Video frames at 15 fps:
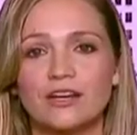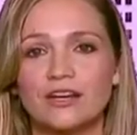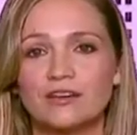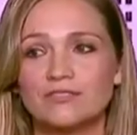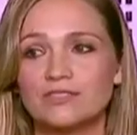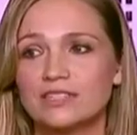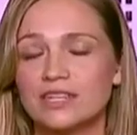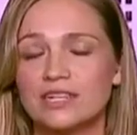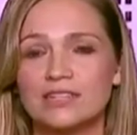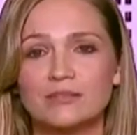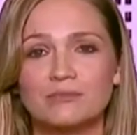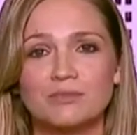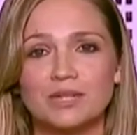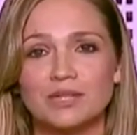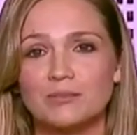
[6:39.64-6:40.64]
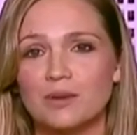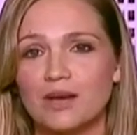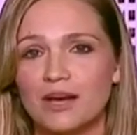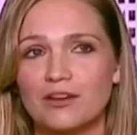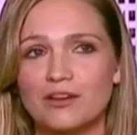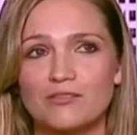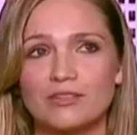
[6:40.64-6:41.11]
I have seen and been a
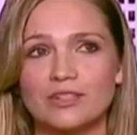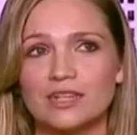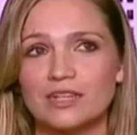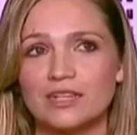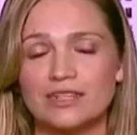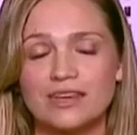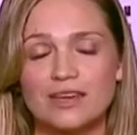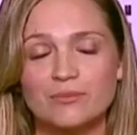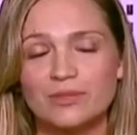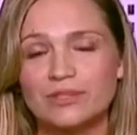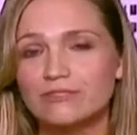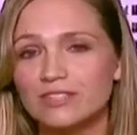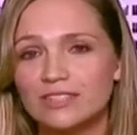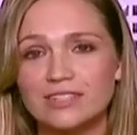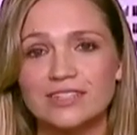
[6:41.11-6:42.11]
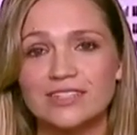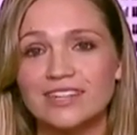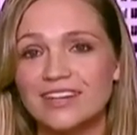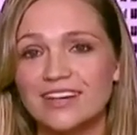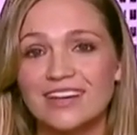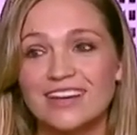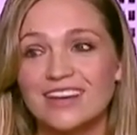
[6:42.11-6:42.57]
part of. It, it can be
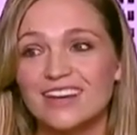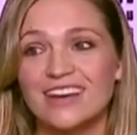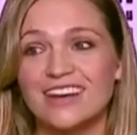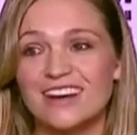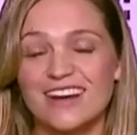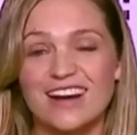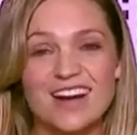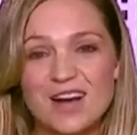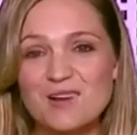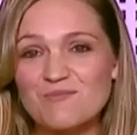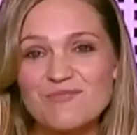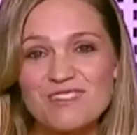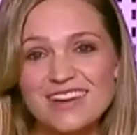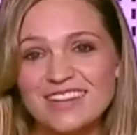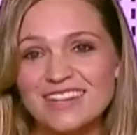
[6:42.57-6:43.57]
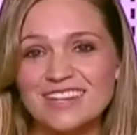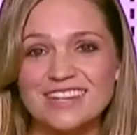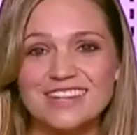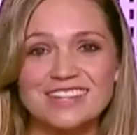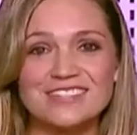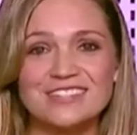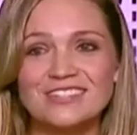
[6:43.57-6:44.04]
really
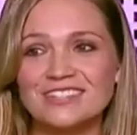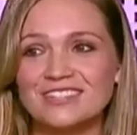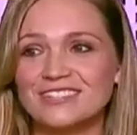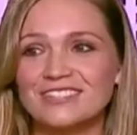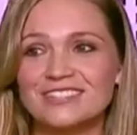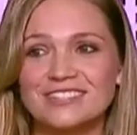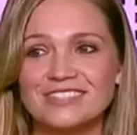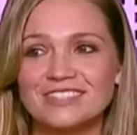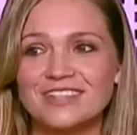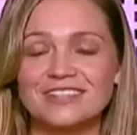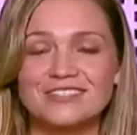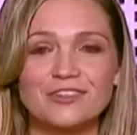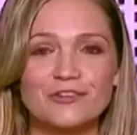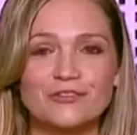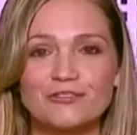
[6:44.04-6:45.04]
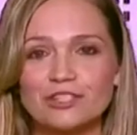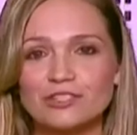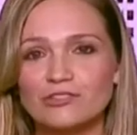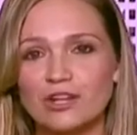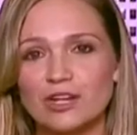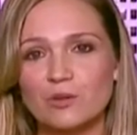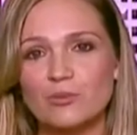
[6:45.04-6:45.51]
heartbreaking and you can just get so
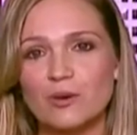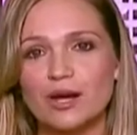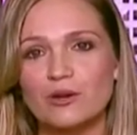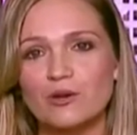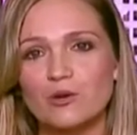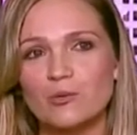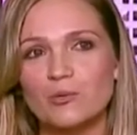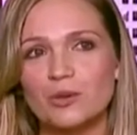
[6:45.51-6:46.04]
frustrated by it all.